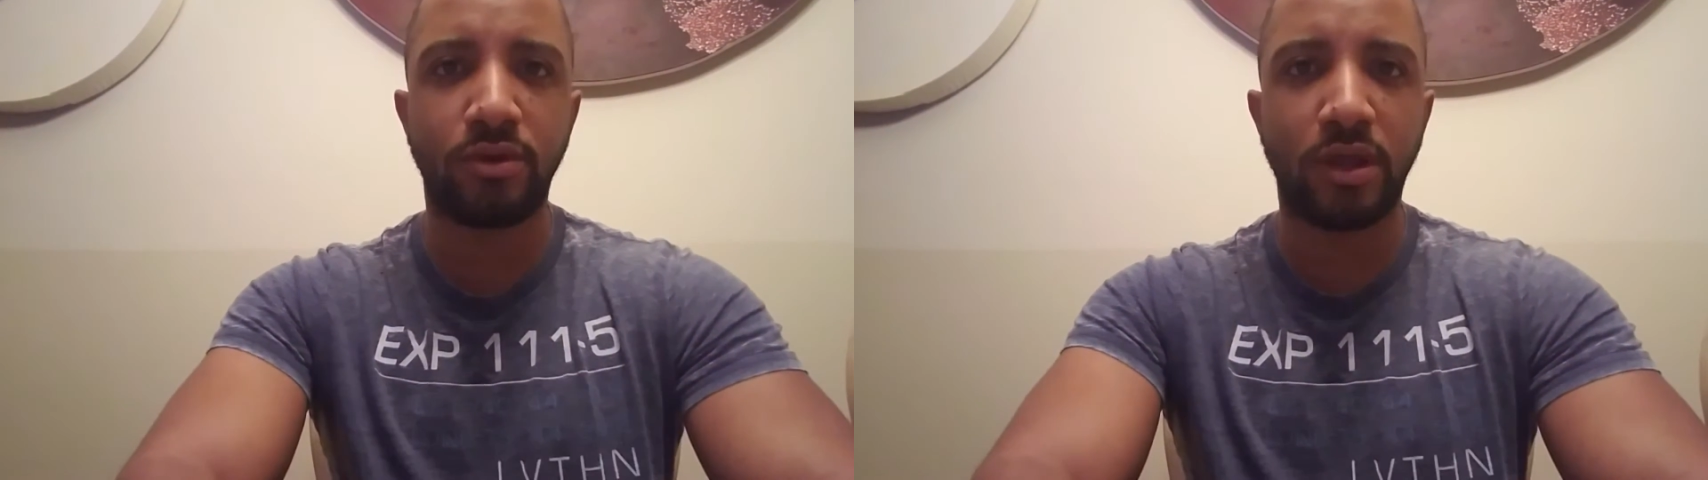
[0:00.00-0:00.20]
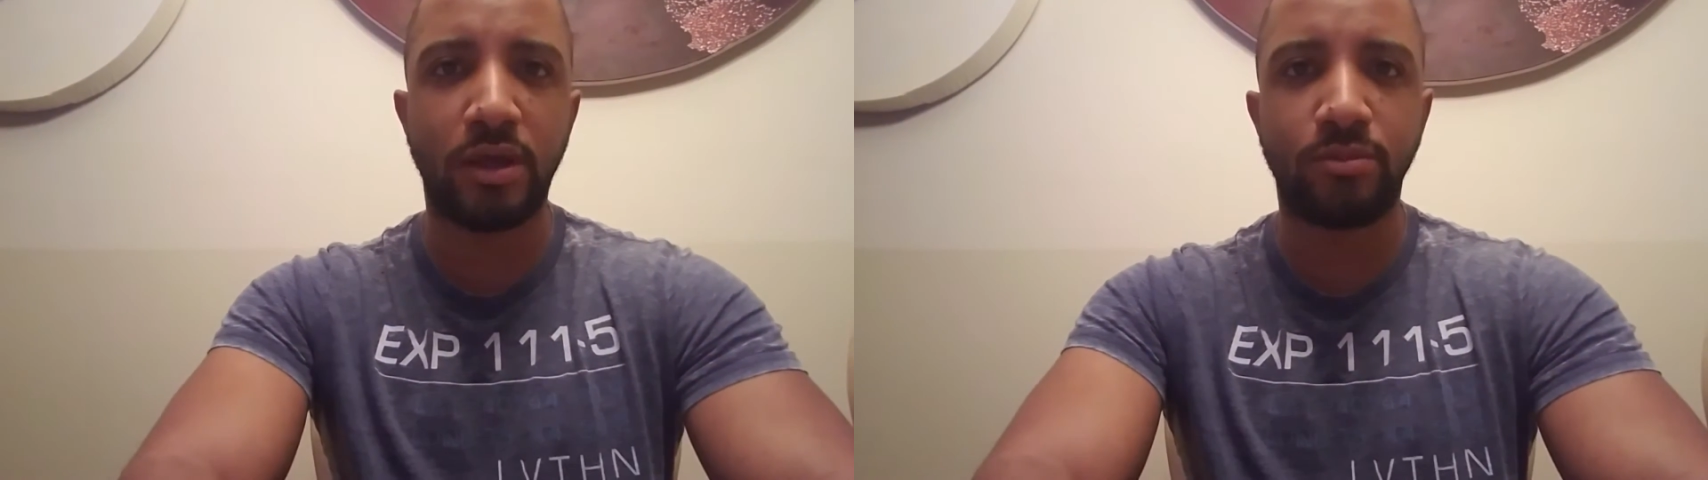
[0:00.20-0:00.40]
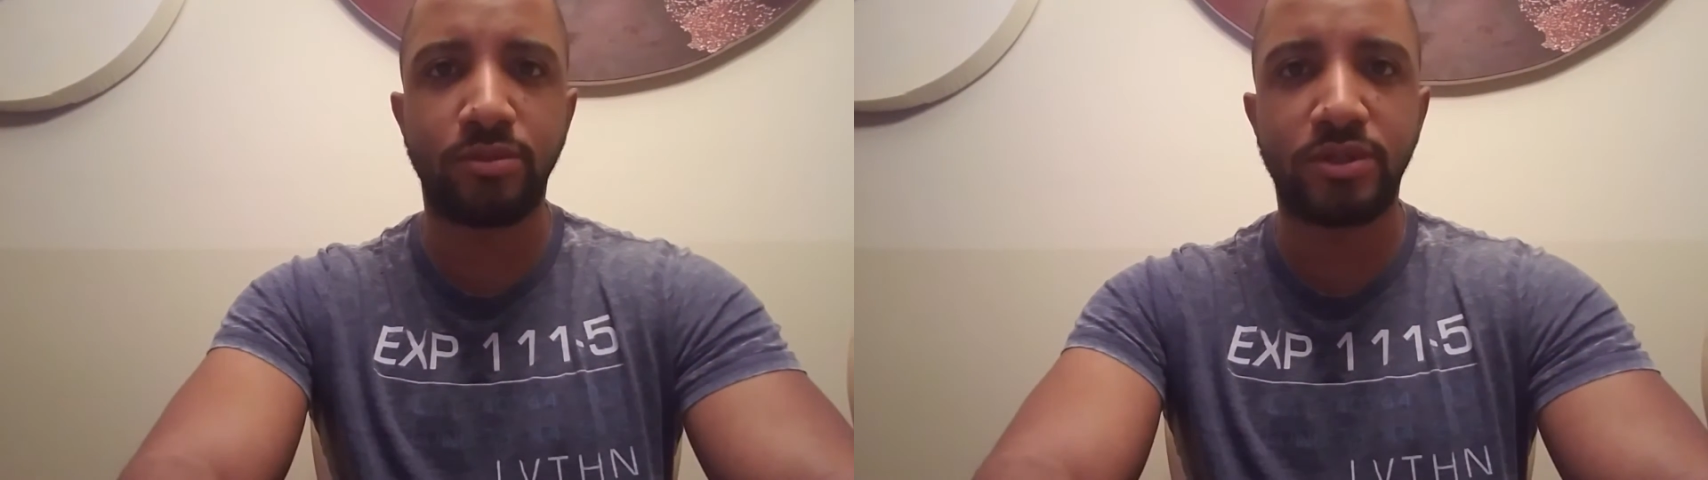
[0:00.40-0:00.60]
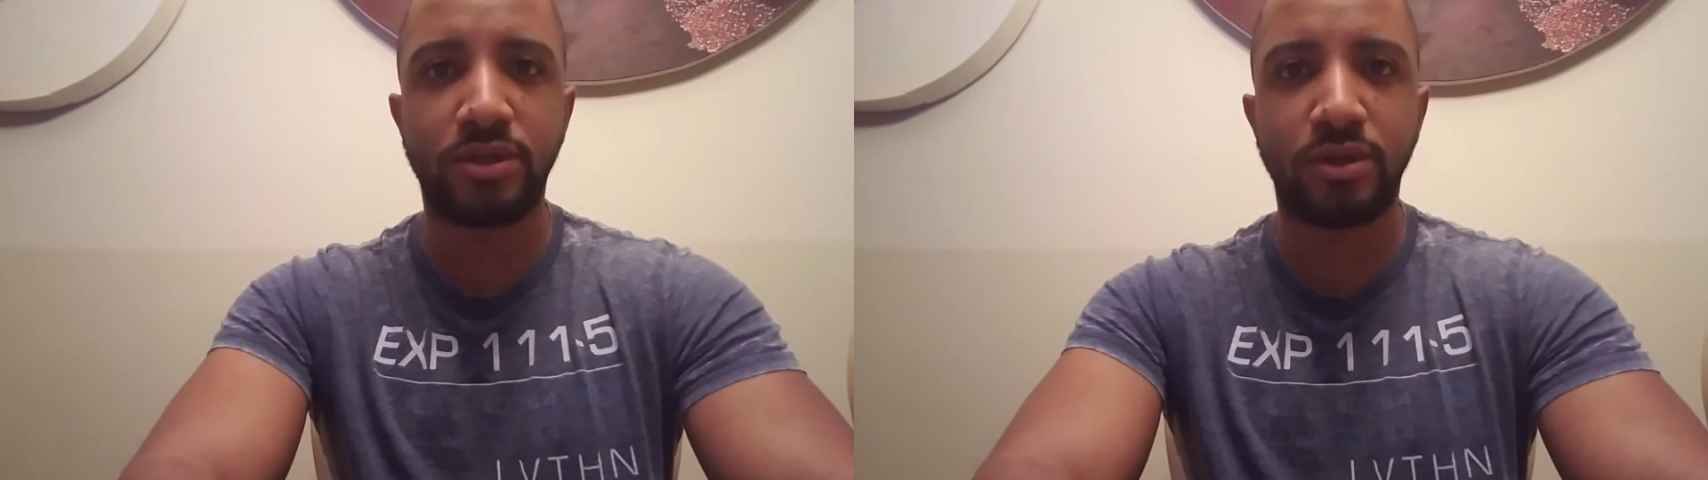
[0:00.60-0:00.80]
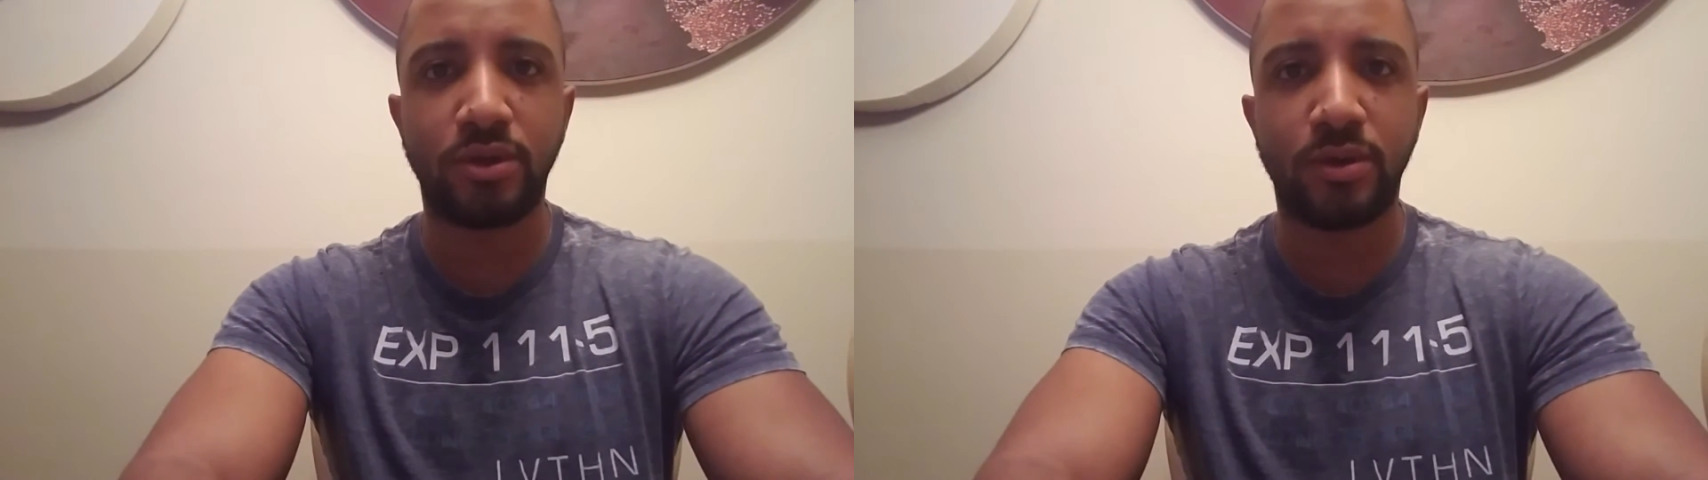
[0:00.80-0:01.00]
I'm just
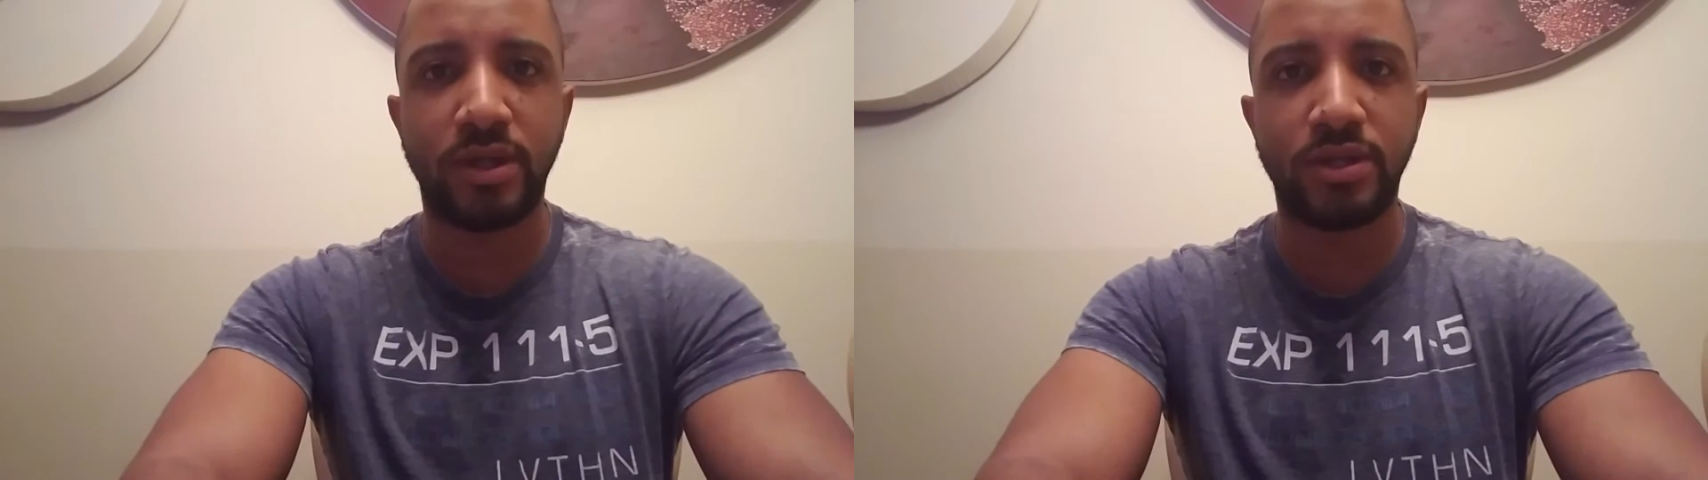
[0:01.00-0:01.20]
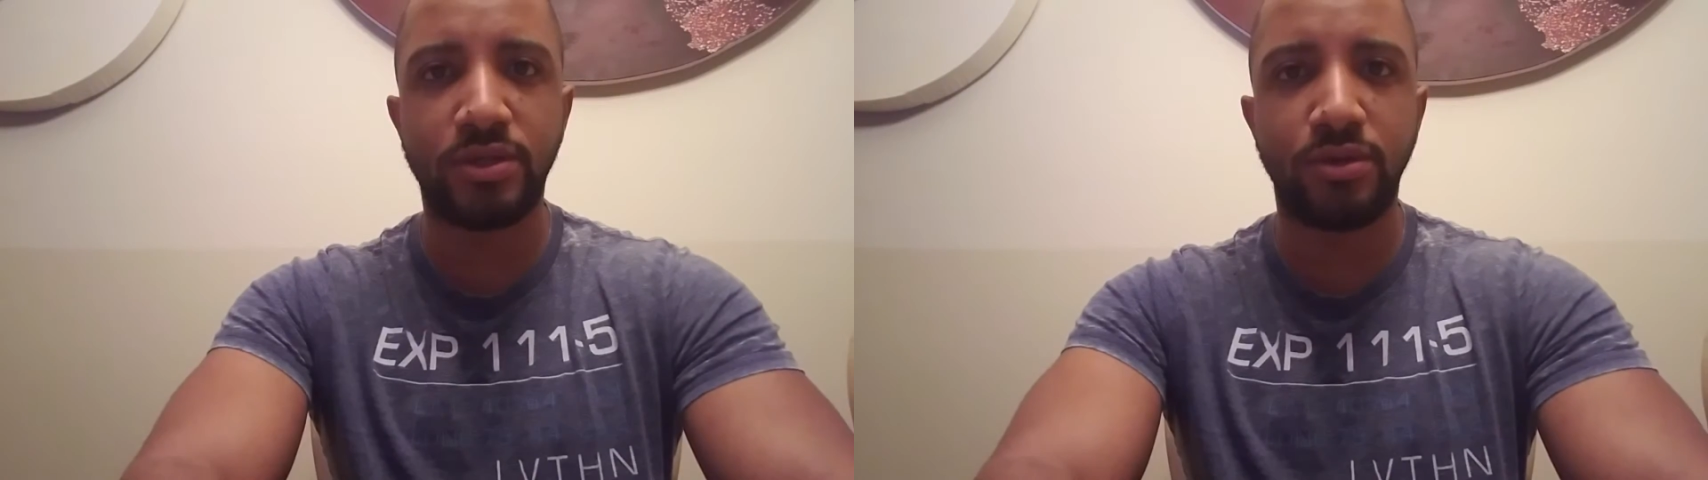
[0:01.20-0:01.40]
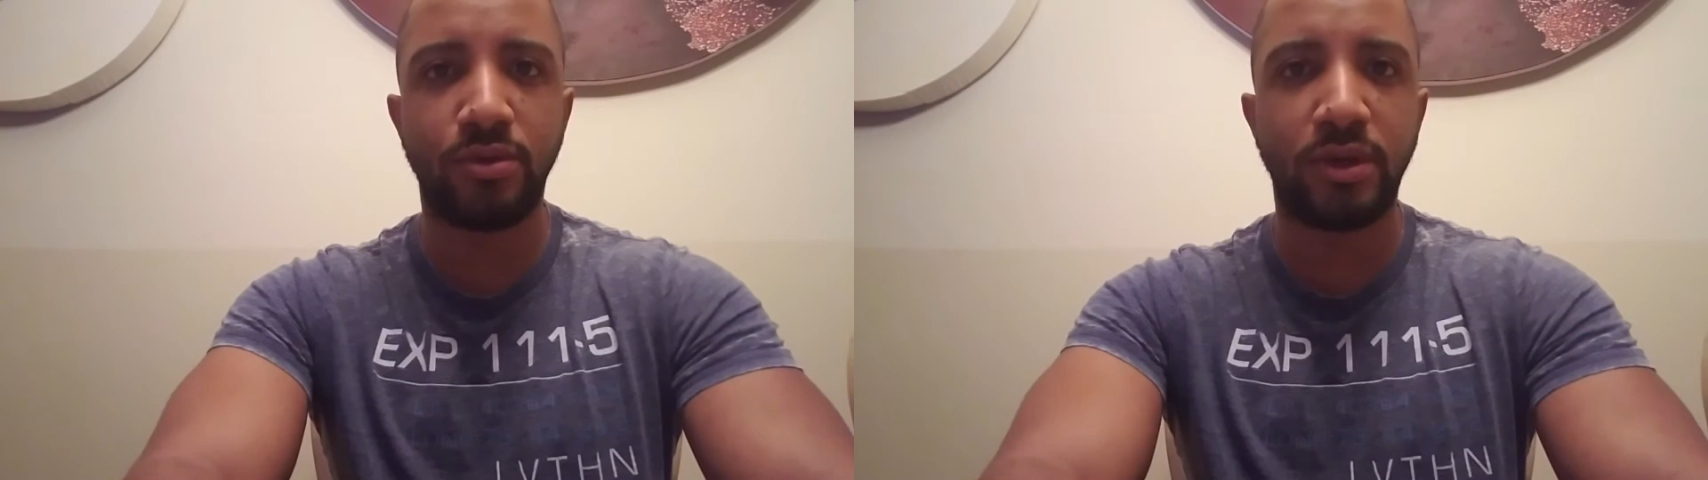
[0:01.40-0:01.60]
going to go ahead and do